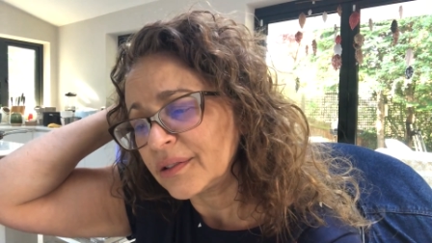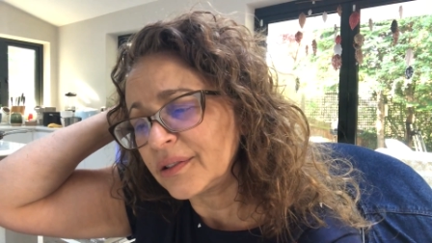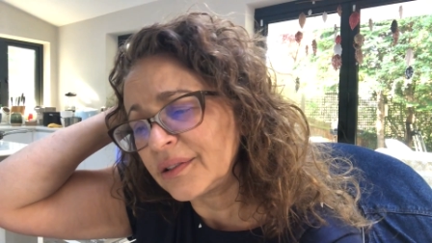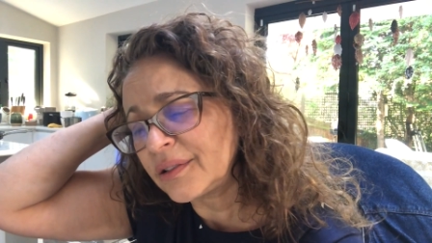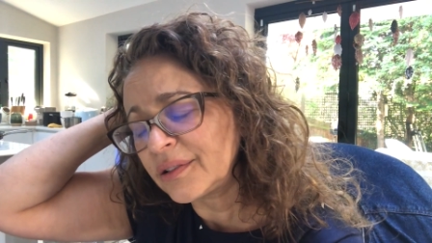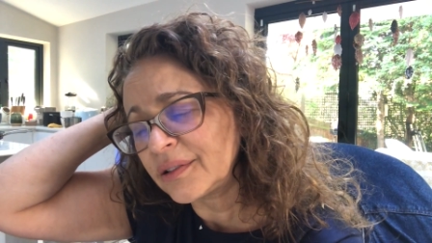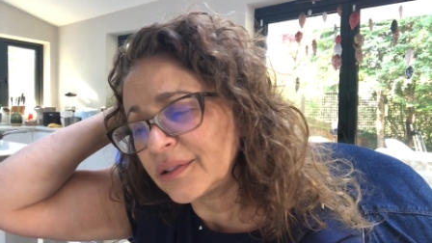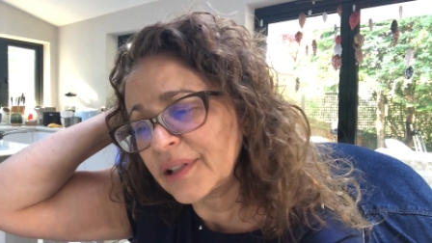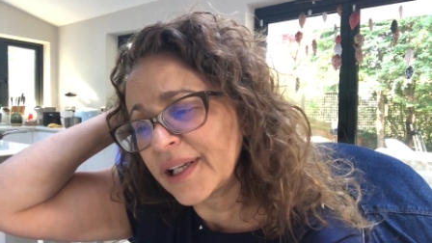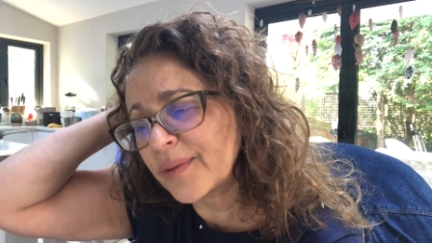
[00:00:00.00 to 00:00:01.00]

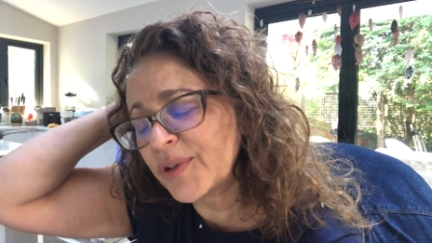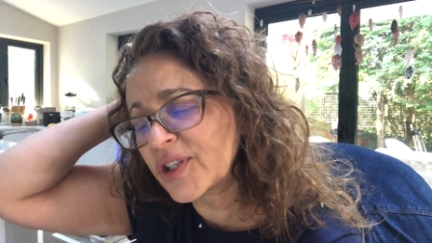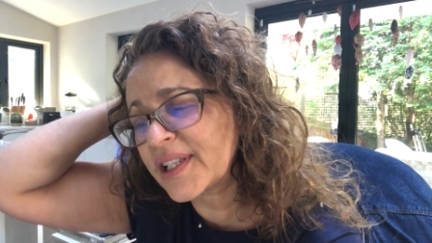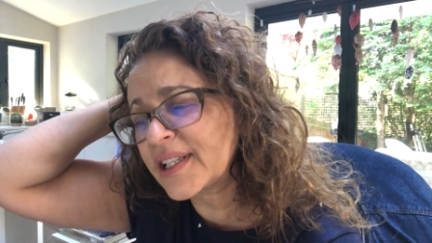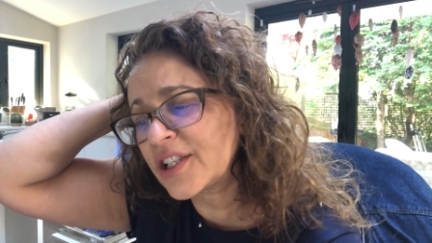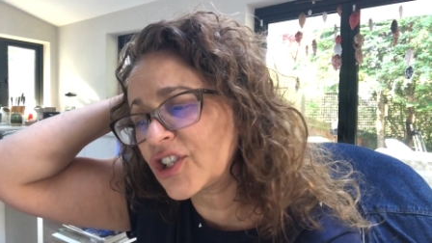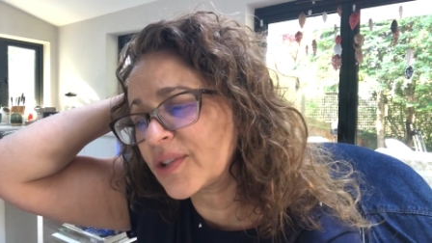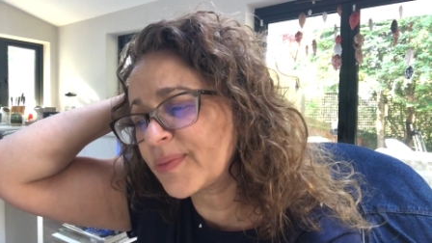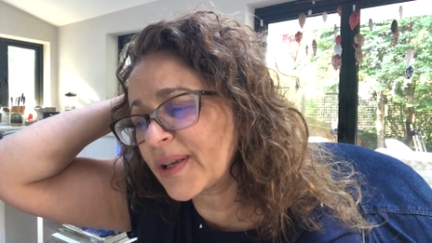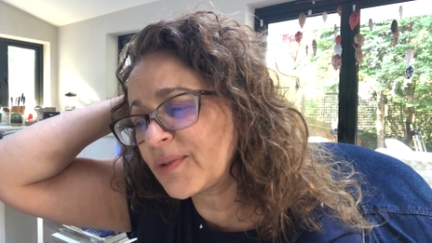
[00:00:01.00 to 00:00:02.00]
Oh, it, because this has
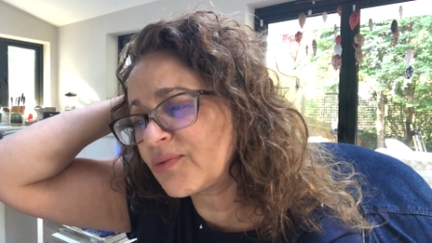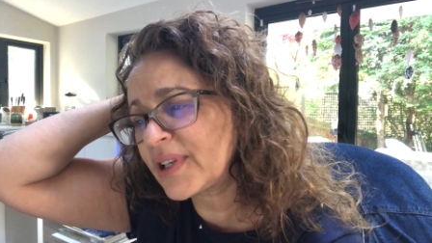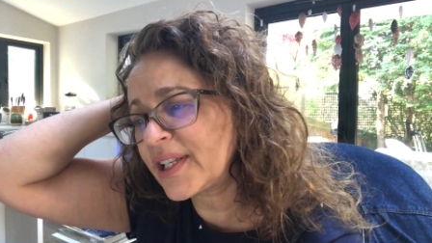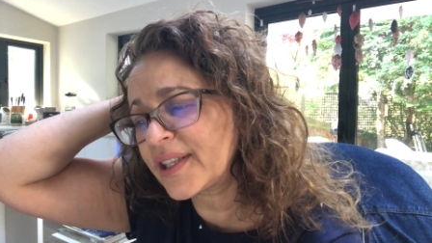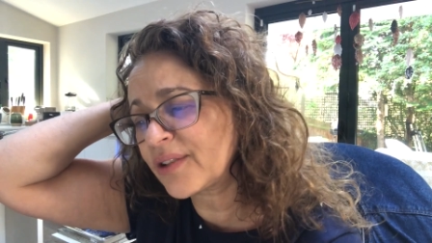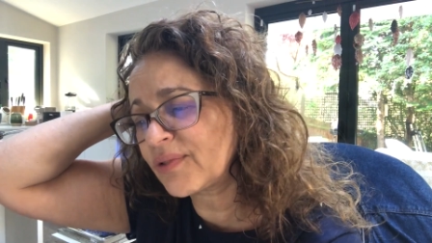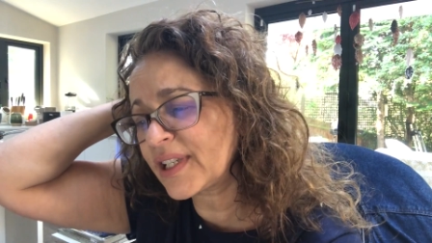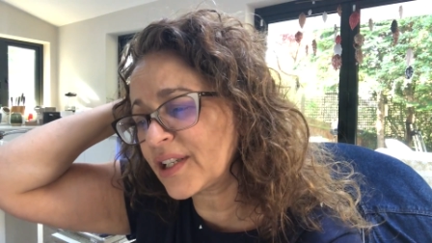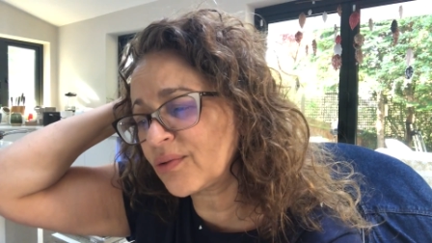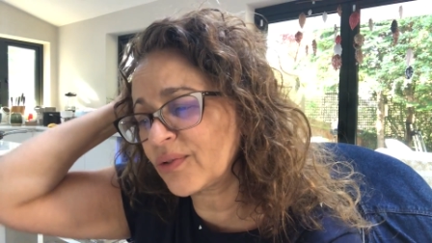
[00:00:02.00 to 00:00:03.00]
just made me really think
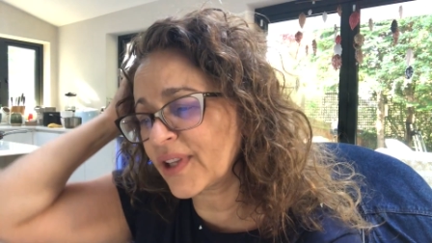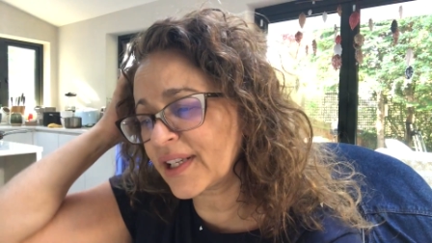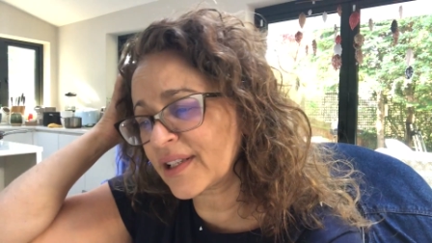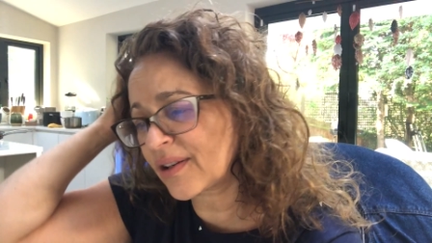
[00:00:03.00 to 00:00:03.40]
reading all these.